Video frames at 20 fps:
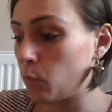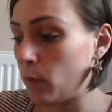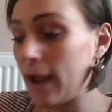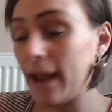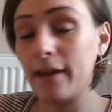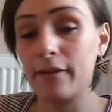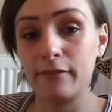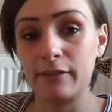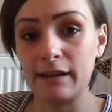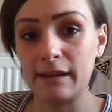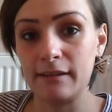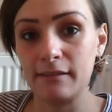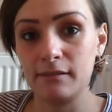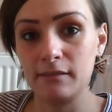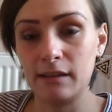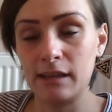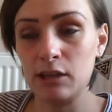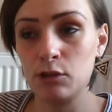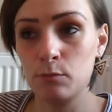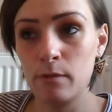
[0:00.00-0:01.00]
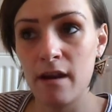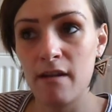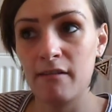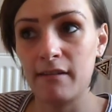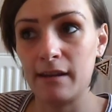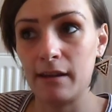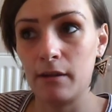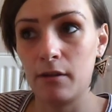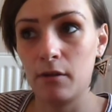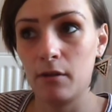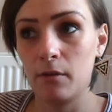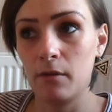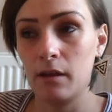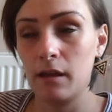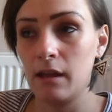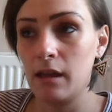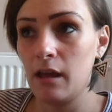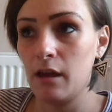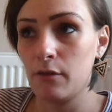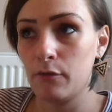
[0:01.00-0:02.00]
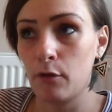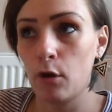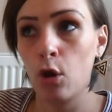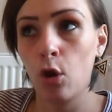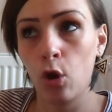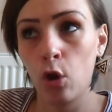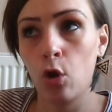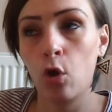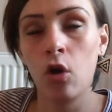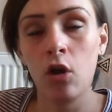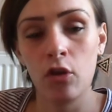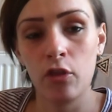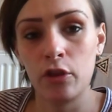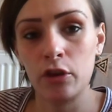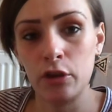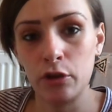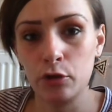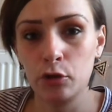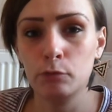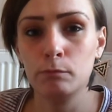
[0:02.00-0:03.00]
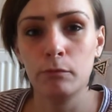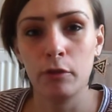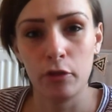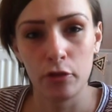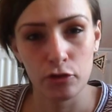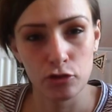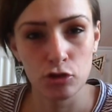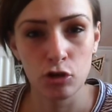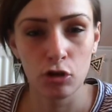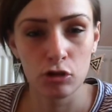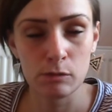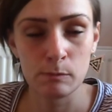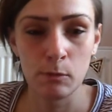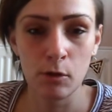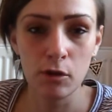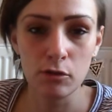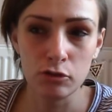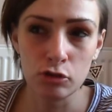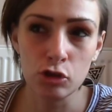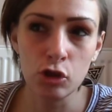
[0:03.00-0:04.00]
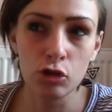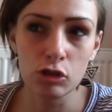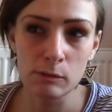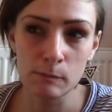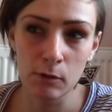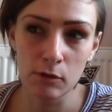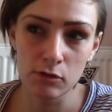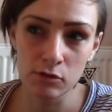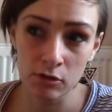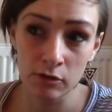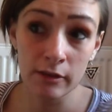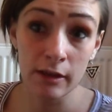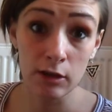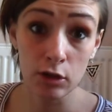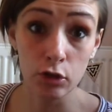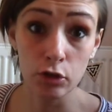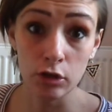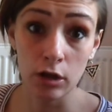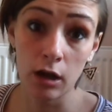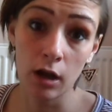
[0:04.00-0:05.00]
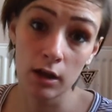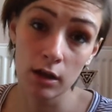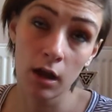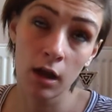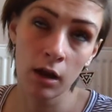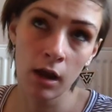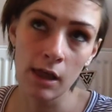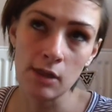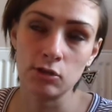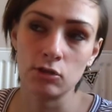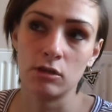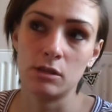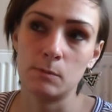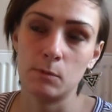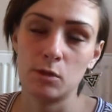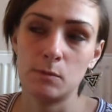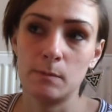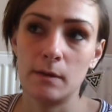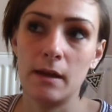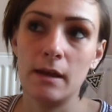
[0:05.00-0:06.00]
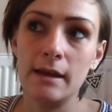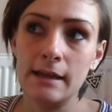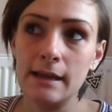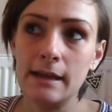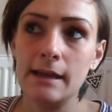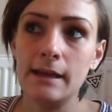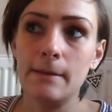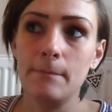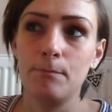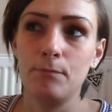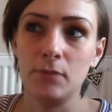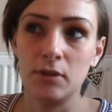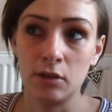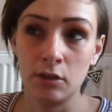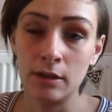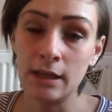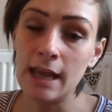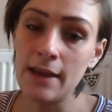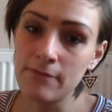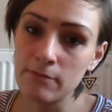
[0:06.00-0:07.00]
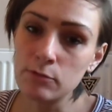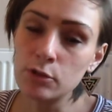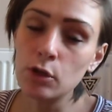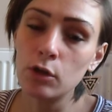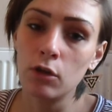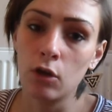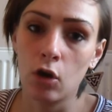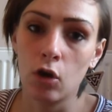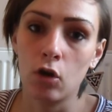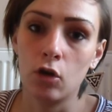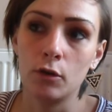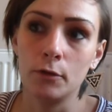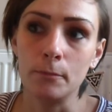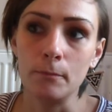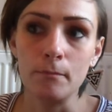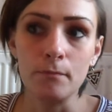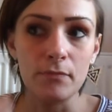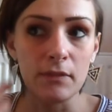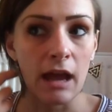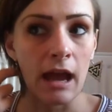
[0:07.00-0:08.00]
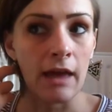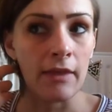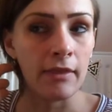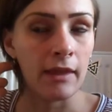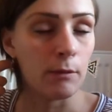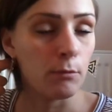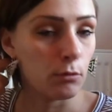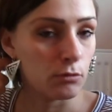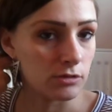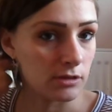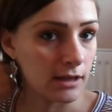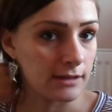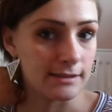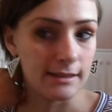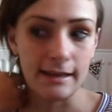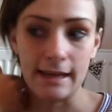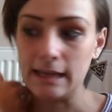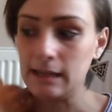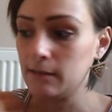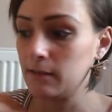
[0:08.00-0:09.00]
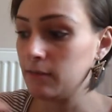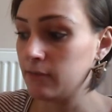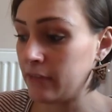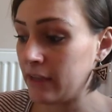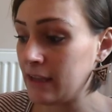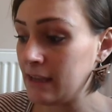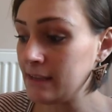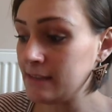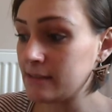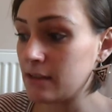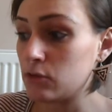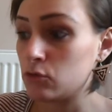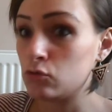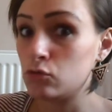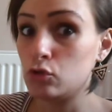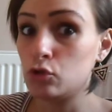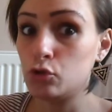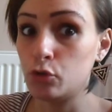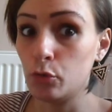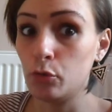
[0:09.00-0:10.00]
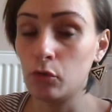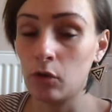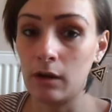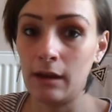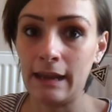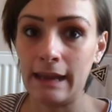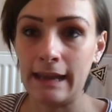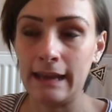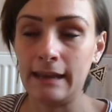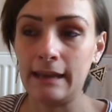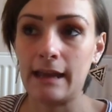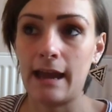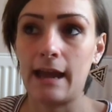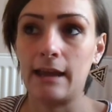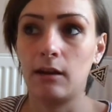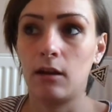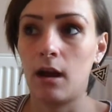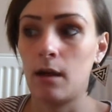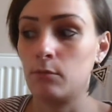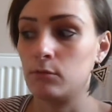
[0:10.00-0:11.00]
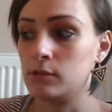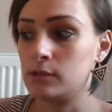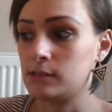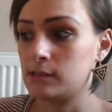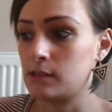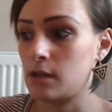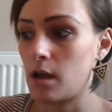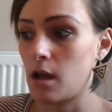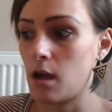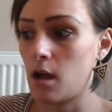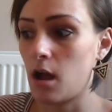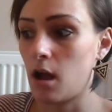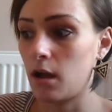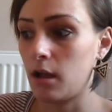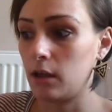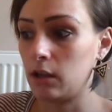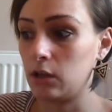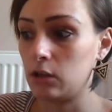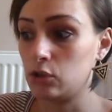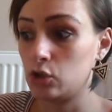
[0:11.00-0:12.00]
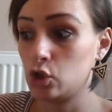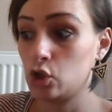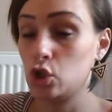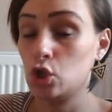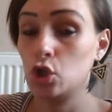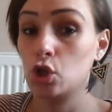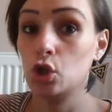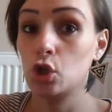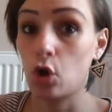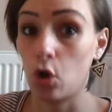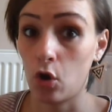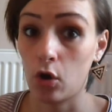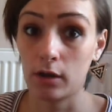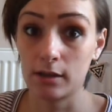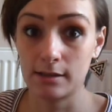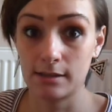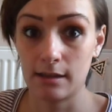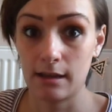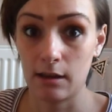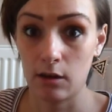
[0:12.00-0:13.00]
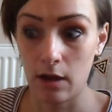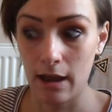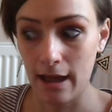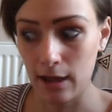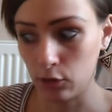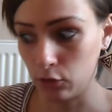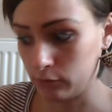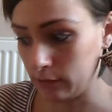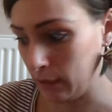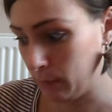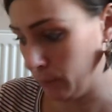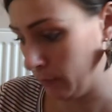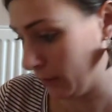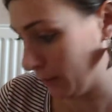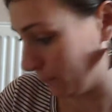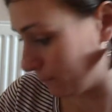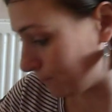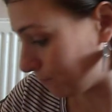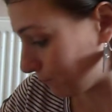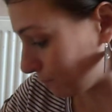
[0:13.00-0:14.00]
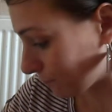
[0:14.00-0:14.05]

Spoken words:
wear it for a lot longer than he could the tot spots. So they're good. I like tot spots, but you leave them too long and they will start to leak. These do not leak, and I was shocked by how good they were.